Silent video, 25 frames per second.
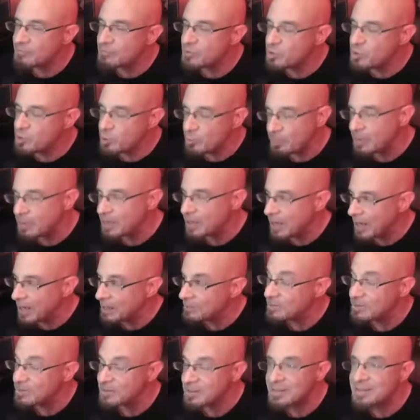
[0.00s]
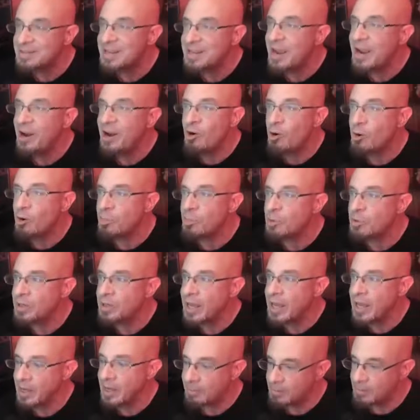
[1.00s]
of stupid names, it's a terrible
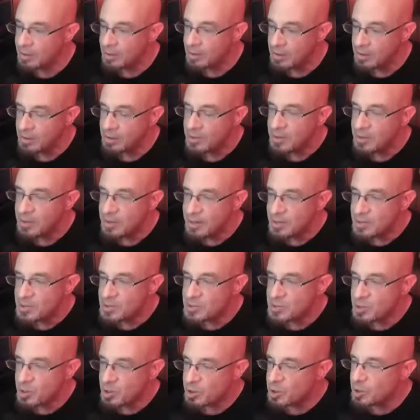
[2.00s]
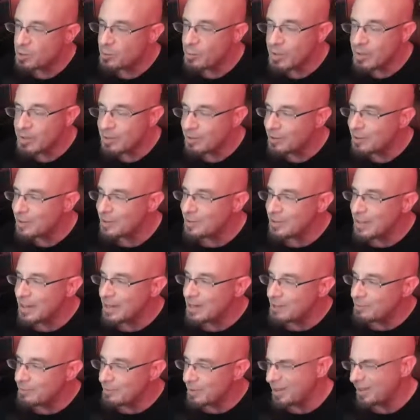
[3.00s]
name. So you would look at
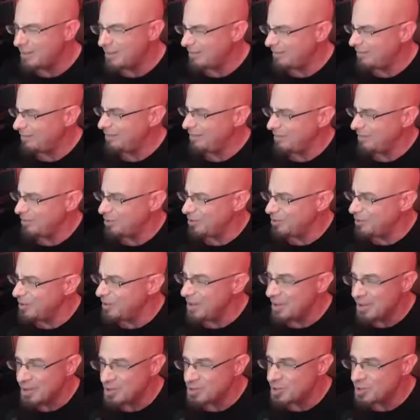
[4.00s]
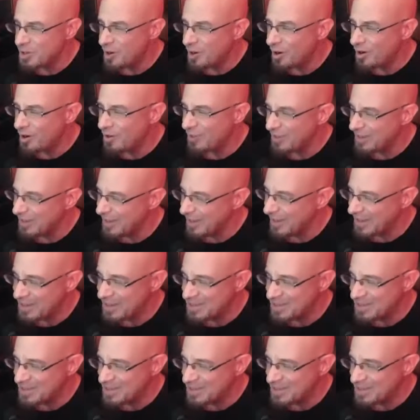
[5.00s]
that, you'd be like, who the hell's Carl? Like,